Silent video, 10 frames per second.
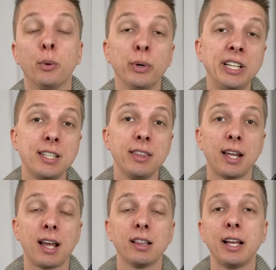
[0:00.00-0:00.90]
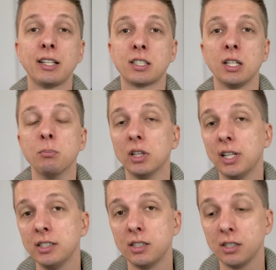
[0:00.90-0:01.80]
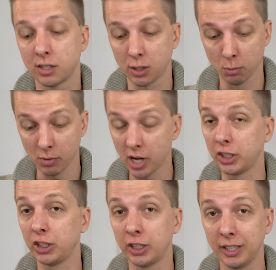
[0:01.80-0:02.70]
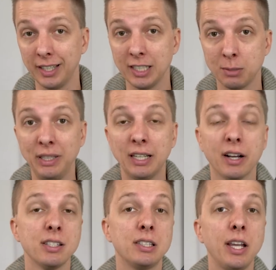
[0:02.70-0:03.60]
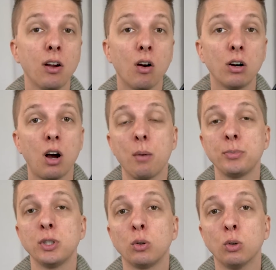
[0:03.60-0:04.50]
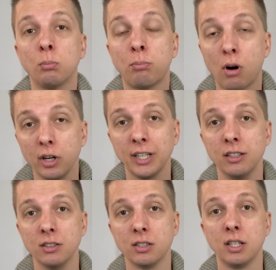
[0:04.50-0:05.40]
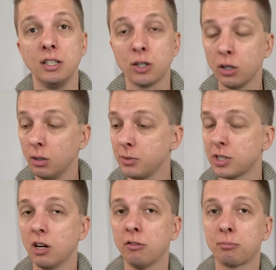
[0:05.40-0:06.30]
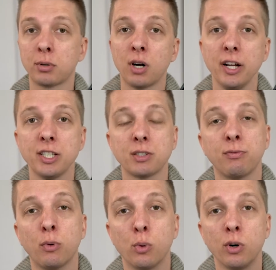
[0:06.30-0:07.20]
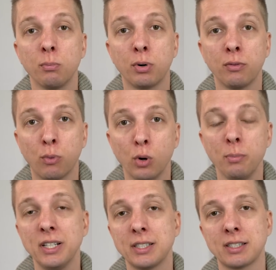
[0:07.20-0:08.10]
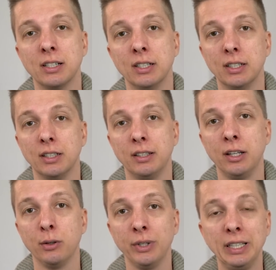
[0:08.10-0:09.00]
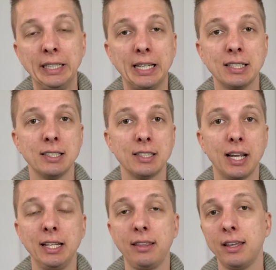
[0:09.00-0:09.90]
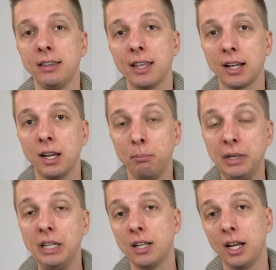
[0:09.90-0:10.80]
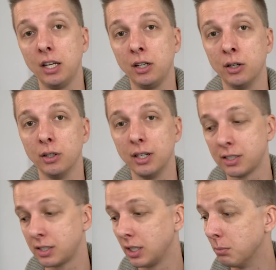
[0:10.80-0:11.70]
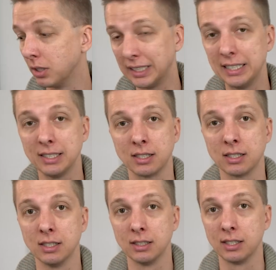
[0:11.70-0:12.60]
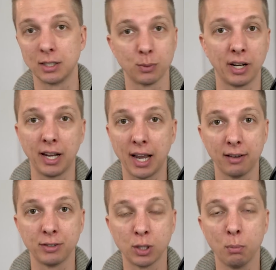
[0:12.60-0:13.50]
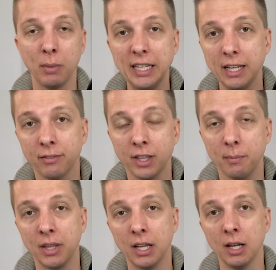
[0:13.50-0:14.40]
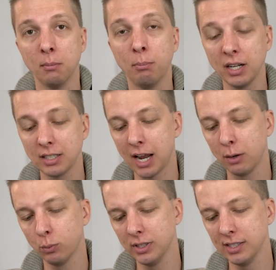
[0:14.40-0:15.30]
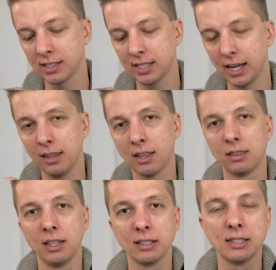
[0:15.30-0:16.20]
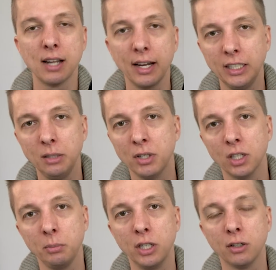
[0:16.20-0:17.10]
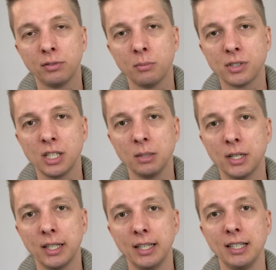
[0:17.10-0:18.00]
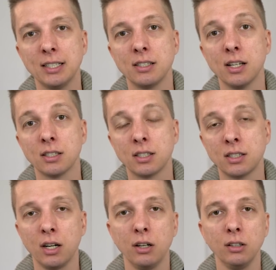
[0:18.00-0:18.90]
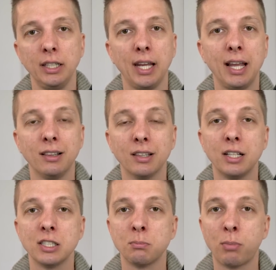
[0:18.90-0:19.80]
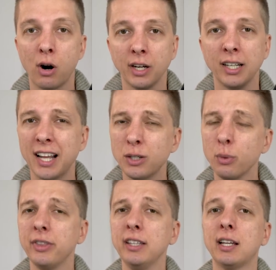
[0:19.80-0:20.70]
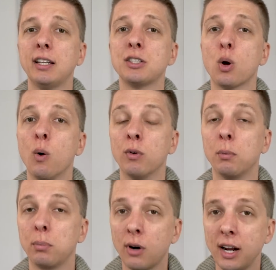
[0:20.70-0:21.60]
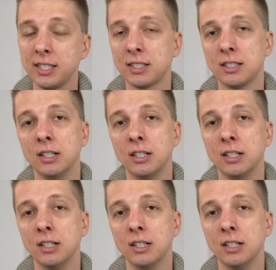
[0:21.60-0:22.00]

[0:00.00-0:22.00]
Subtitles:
reason that I like Sigma lenses so much is because they are optical bargains. In terms of price for performance, there really isn't anything that can beat a good Sigma lens. That's why I have so many of them. But I wouldn't say that this 90mm from Sigma is necessarily a lens bargain. I don't think that it's overpriced,